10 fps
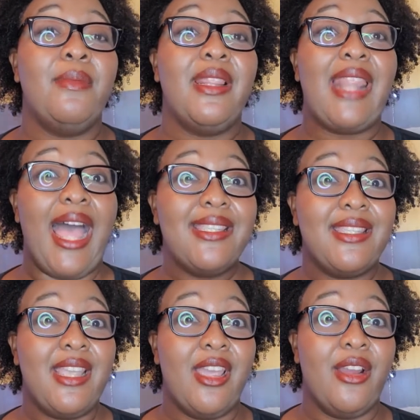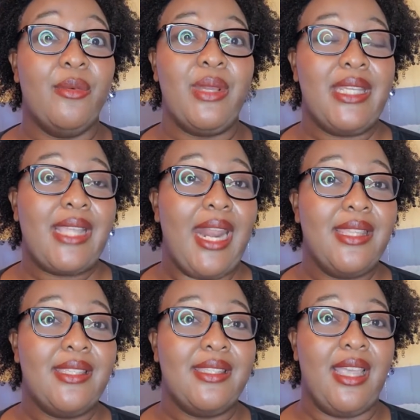last year we decided
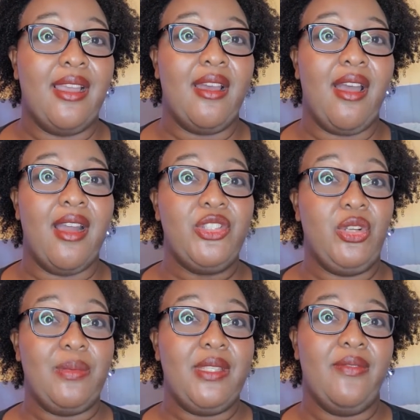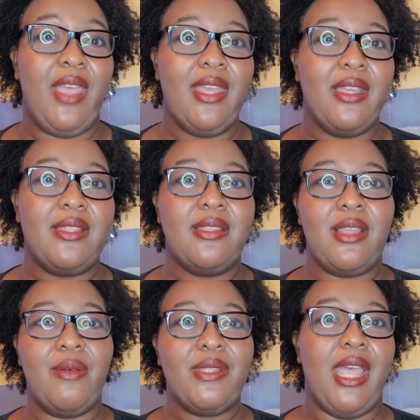to take a trip to Vegas.
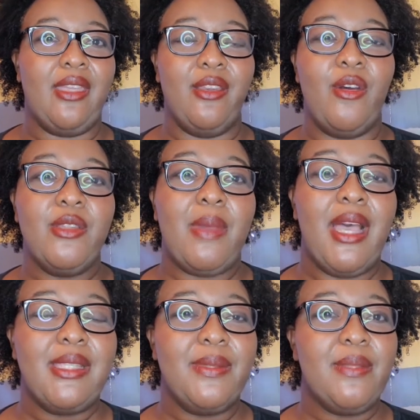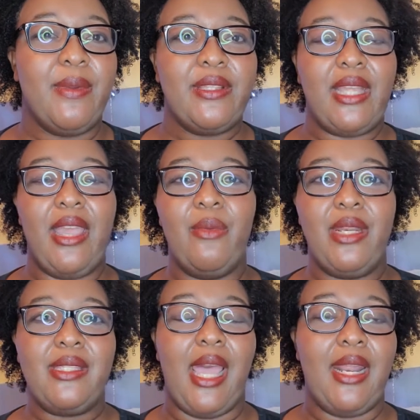I was like, it's my husband's birthday and we
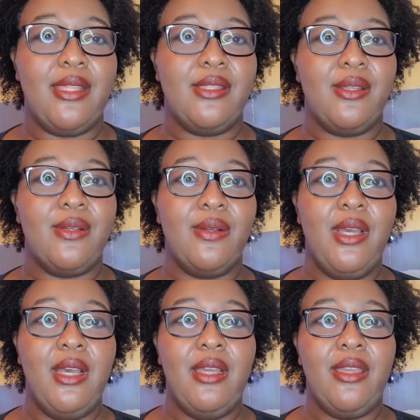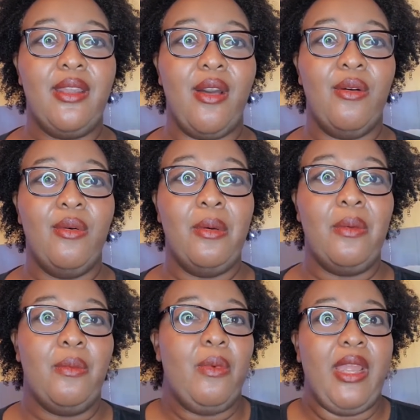decided to,
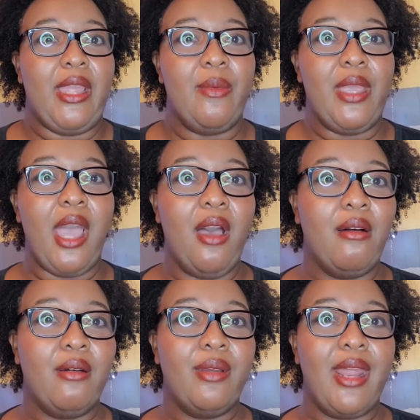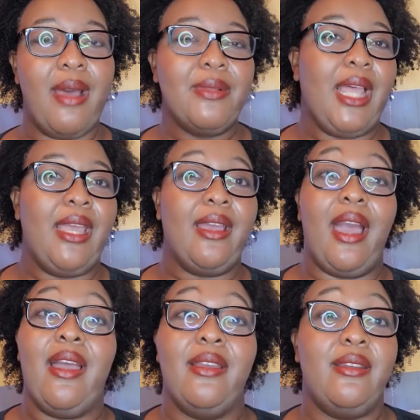where can we go? And I'm like,
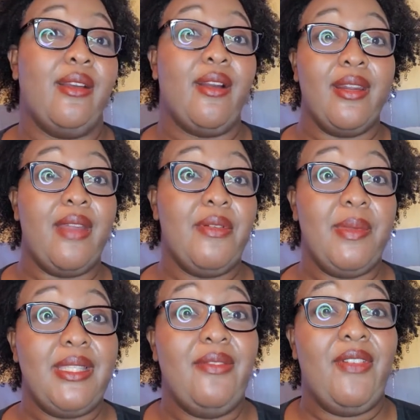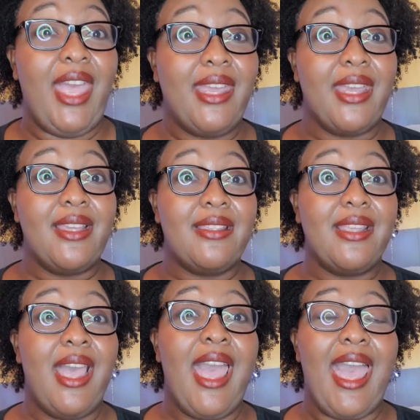your girl never been to Vegas.
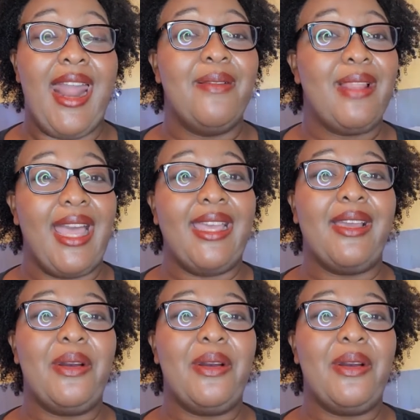And I'm like,